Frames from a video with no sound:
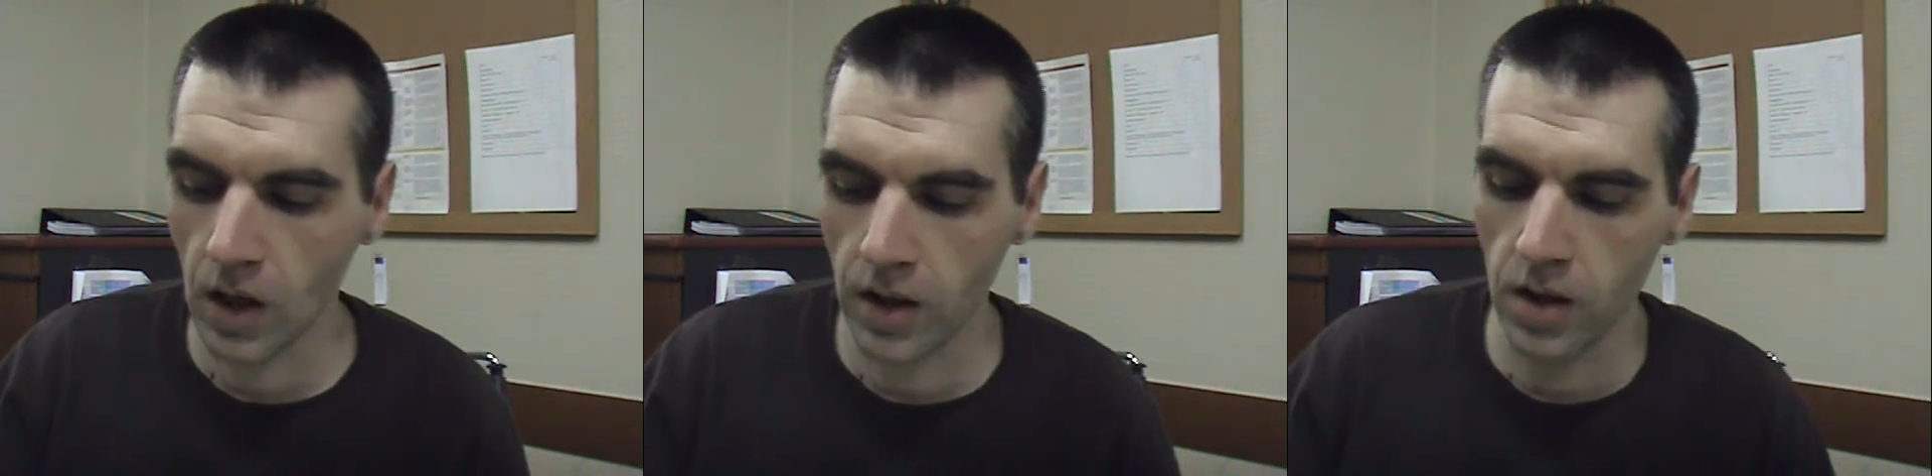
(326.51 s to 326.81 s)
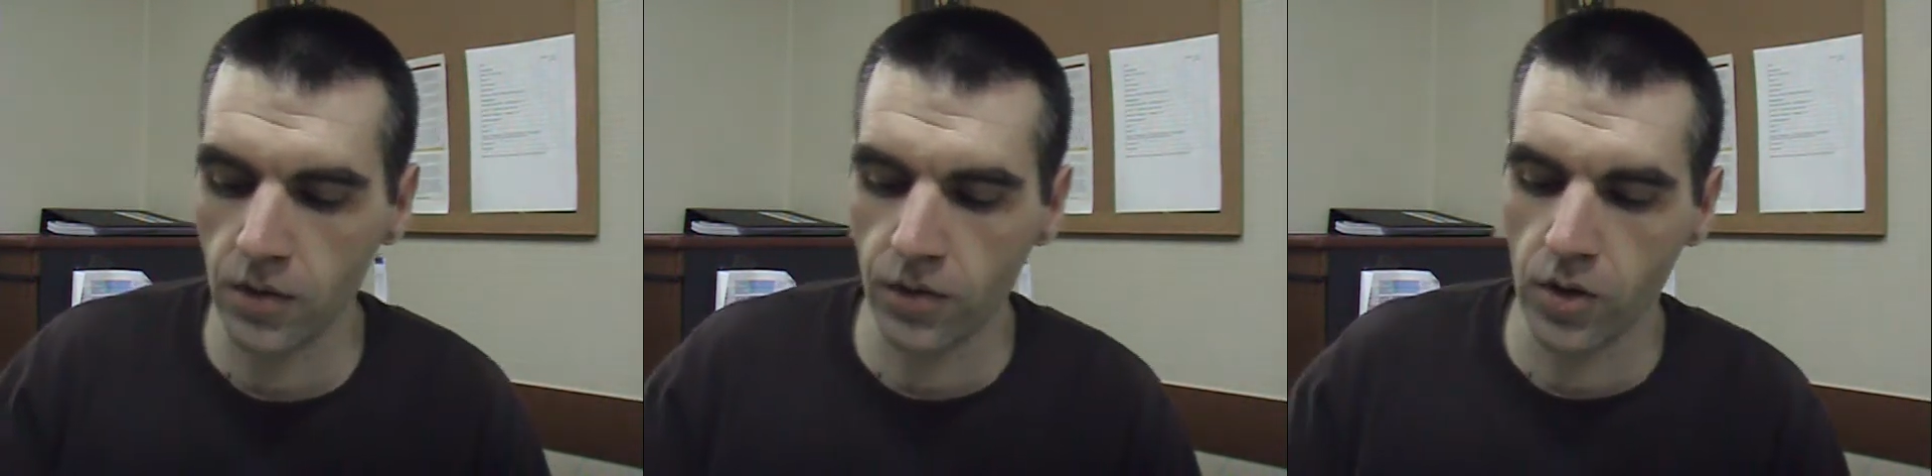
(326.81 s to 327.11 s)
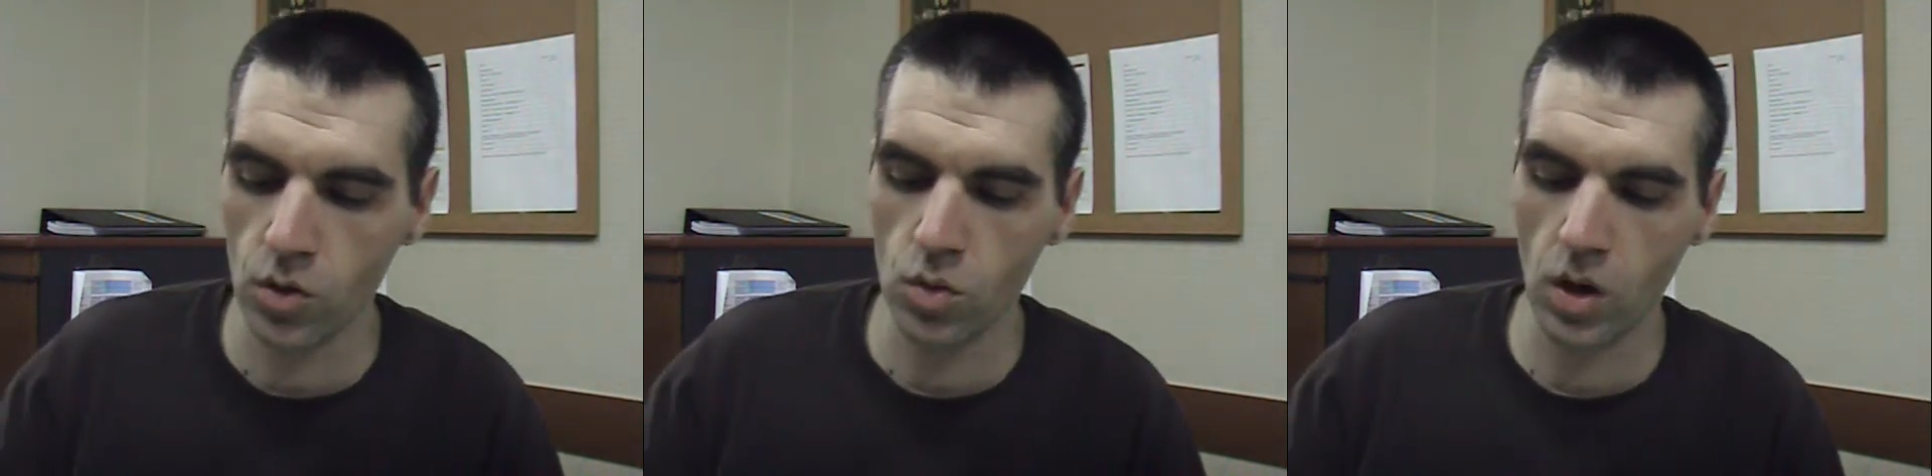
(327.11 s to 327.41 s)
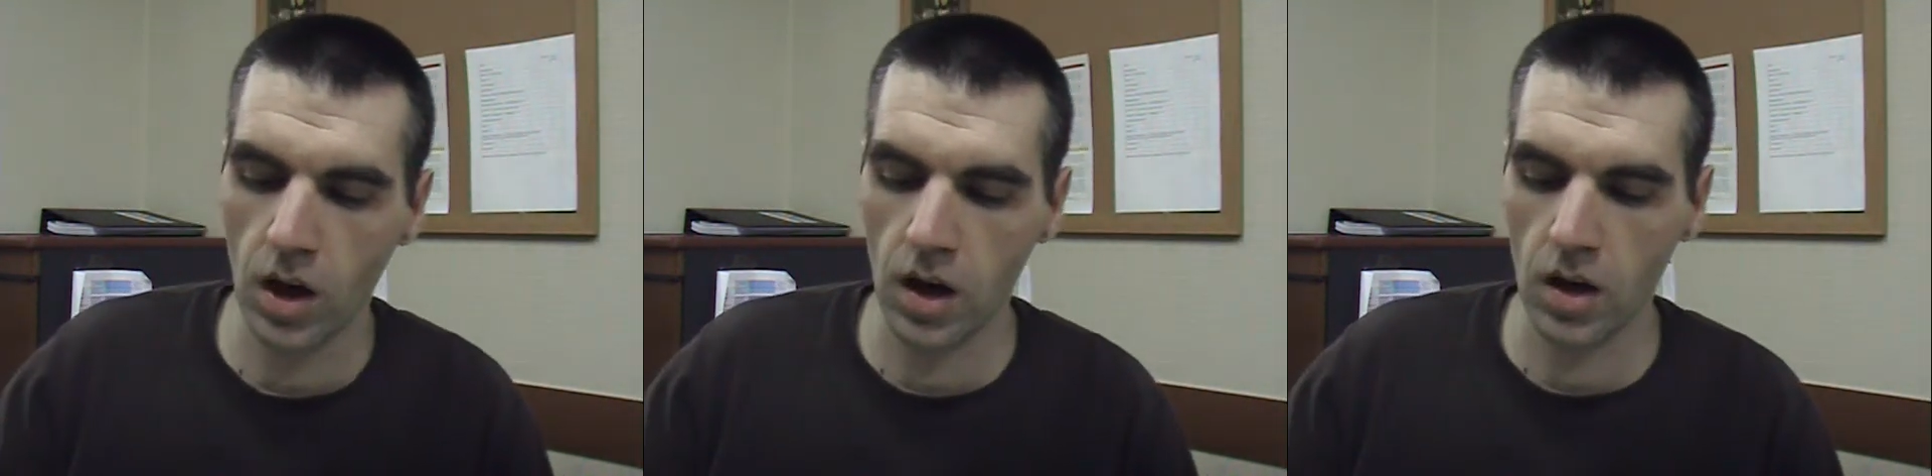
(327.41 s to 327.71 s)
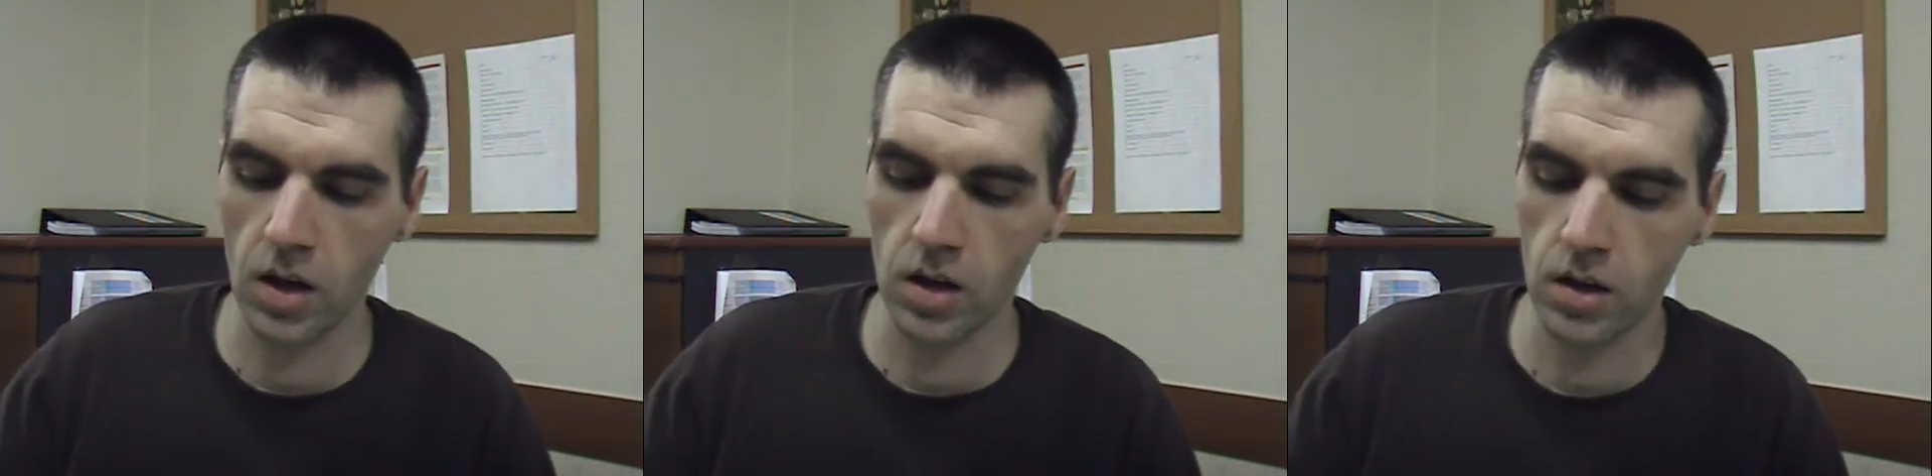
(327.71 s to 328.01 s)
if you
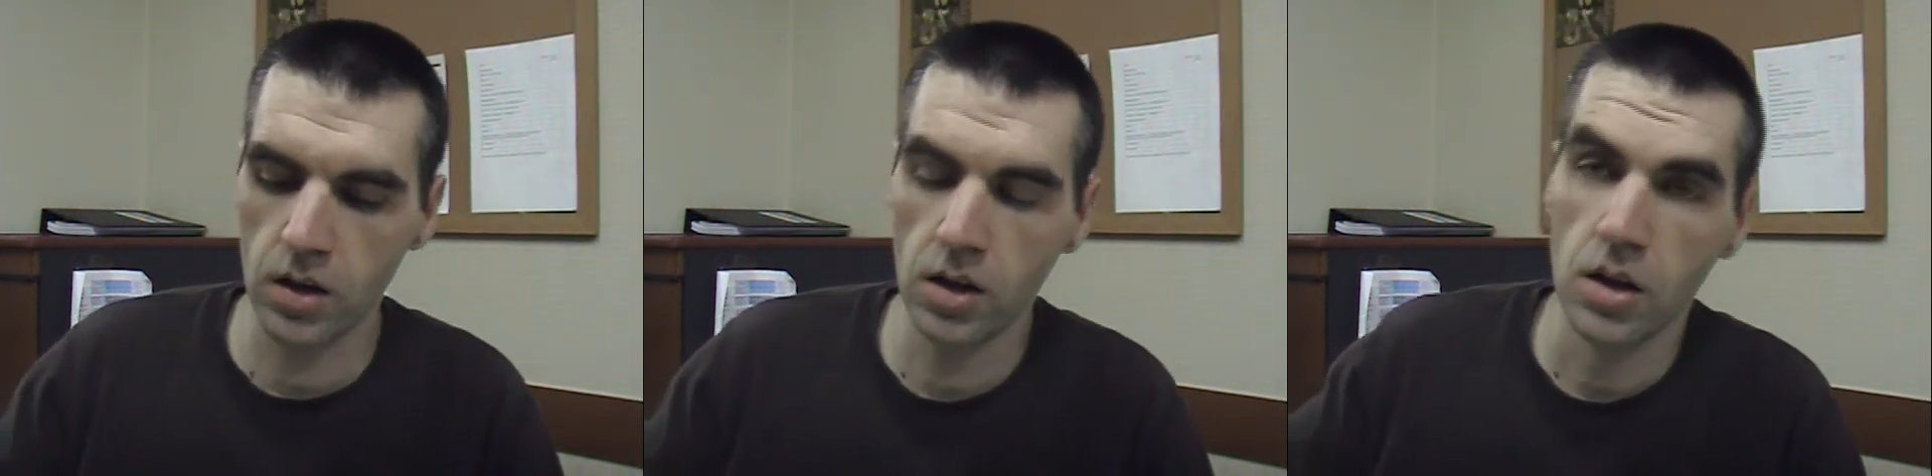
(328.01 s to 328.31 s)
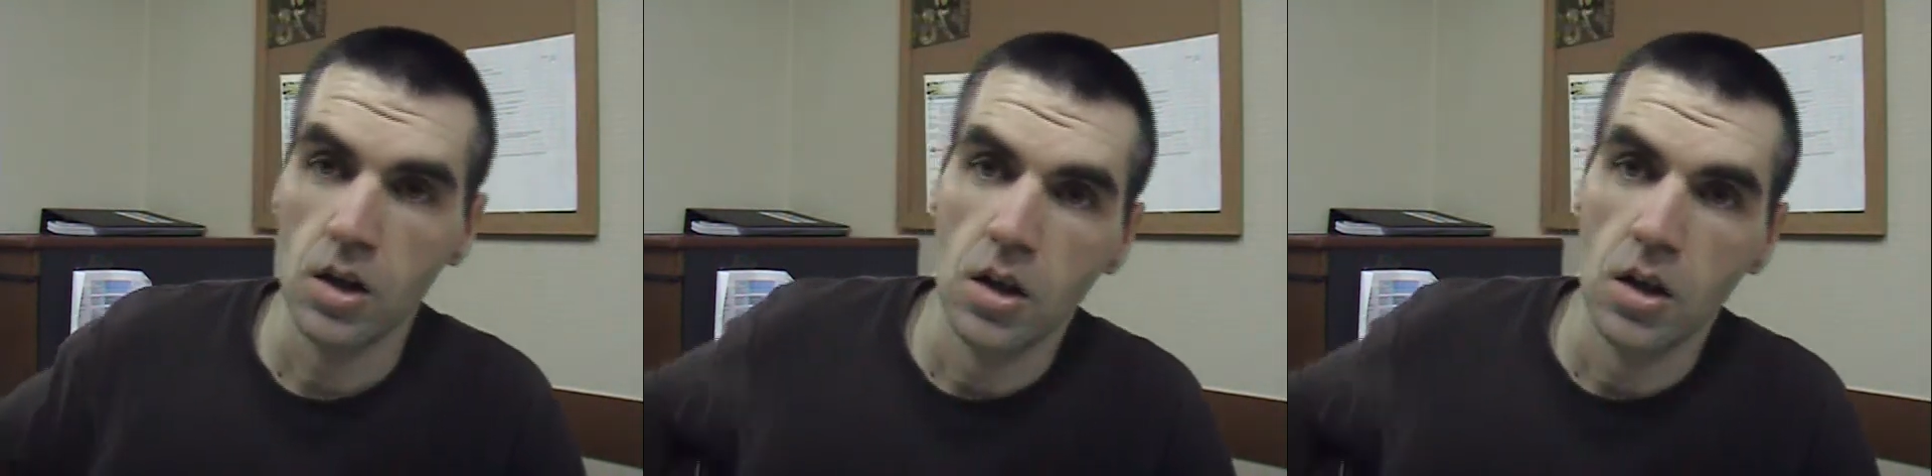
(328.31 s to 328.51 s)
are